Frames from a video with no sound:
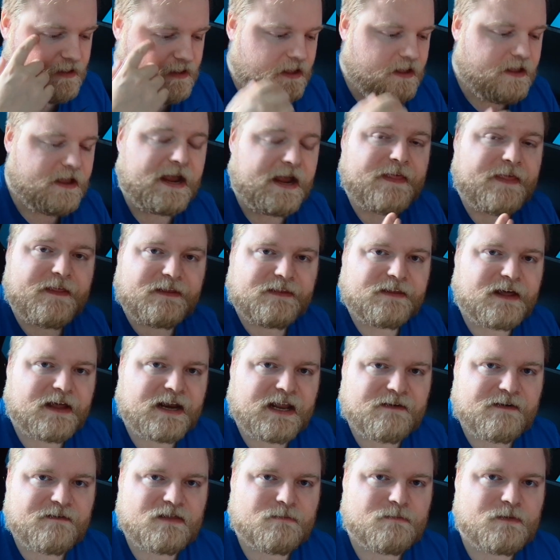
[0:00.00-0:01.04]
And then not
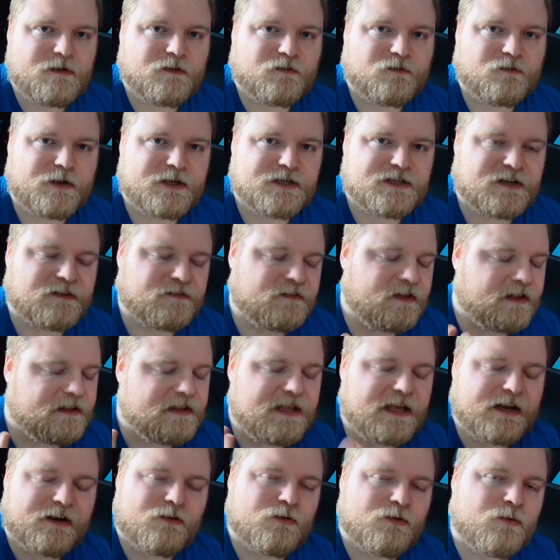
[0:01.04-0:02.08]
having the mute switch, it's not
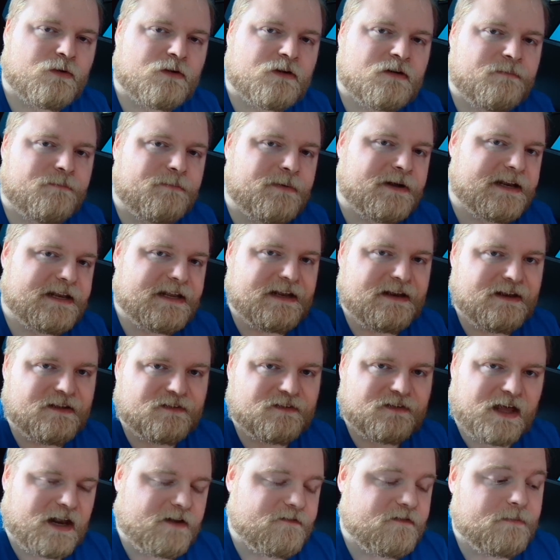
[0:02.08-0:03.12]
the end of the world, but it is
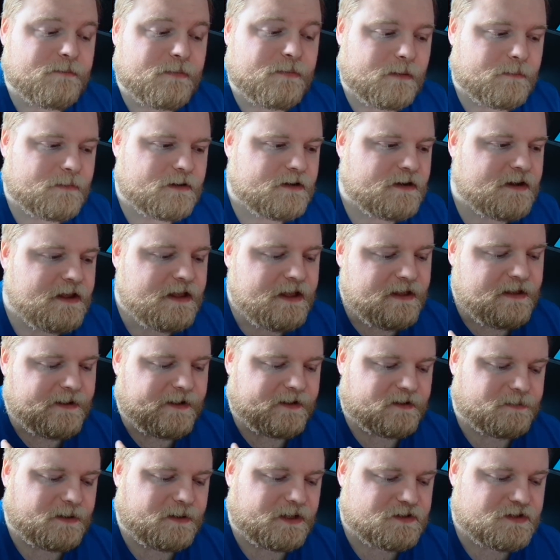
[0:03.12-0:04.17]
kind of a bummer,
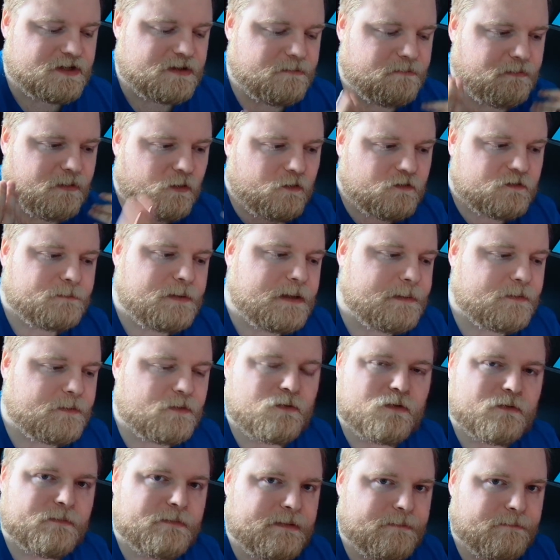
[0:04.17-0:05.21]
especially most people who
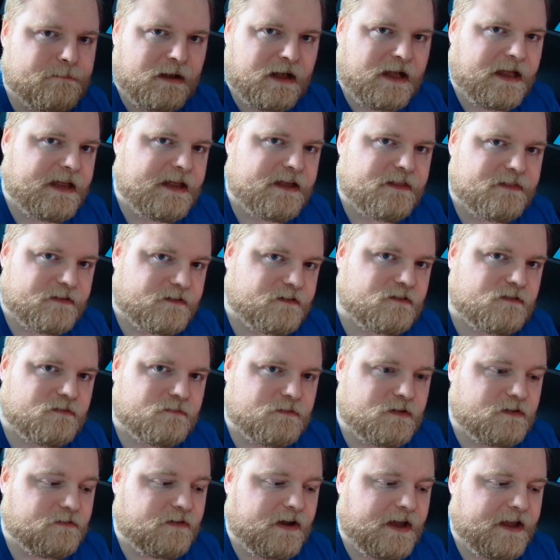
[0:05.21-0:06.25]
will be buying this
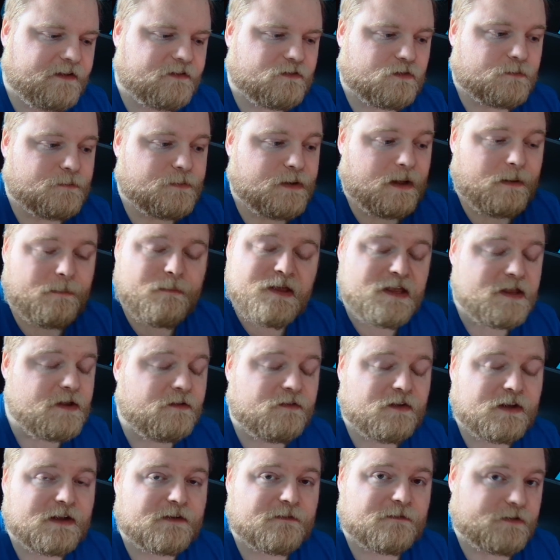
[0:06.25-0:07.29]
device will probably
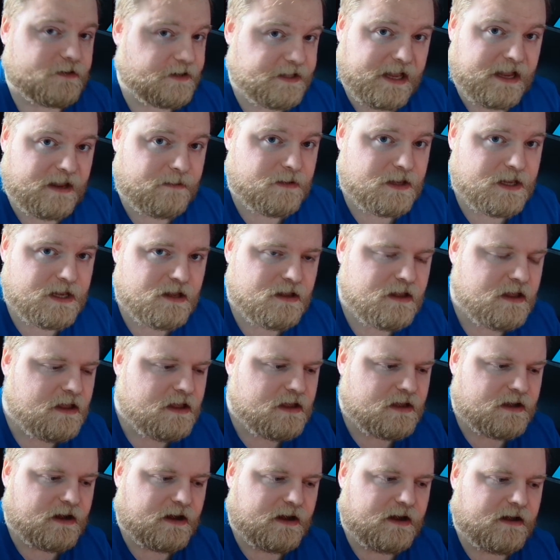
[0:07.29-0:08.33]
using it for gaming,
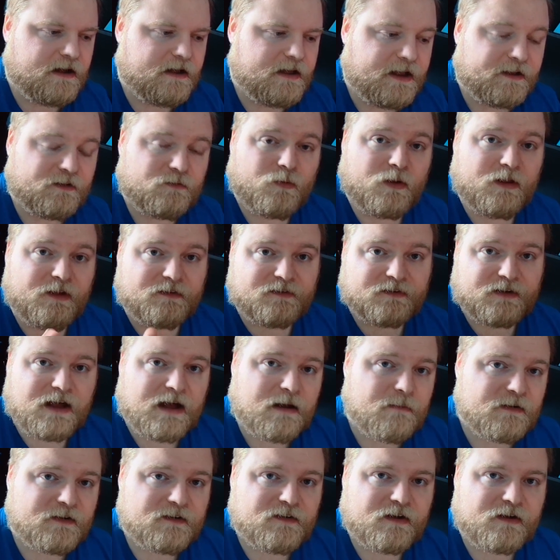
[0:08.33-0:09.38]
as well as
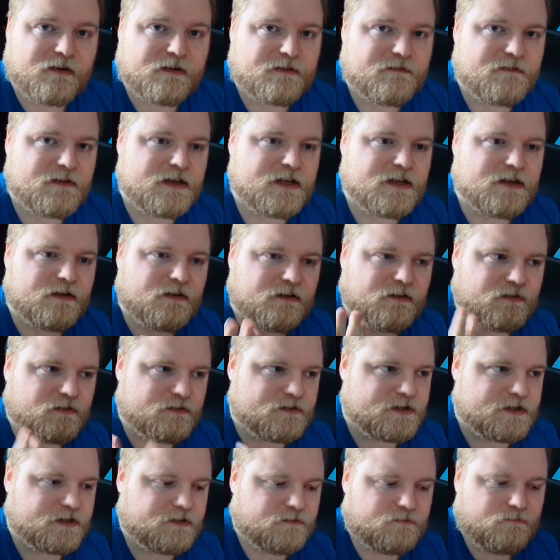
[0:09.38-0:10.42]
commentary videos or
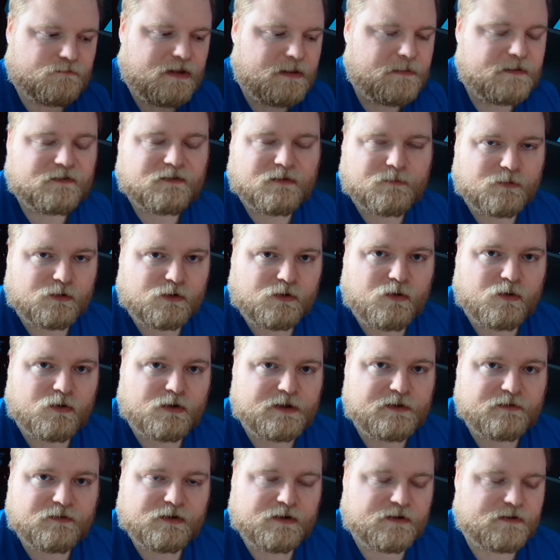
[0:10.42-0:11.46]
just maybe some
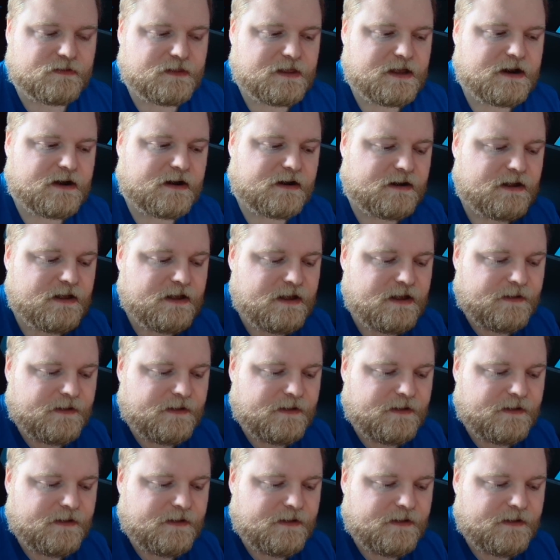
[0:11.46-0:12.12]
recordings here and there.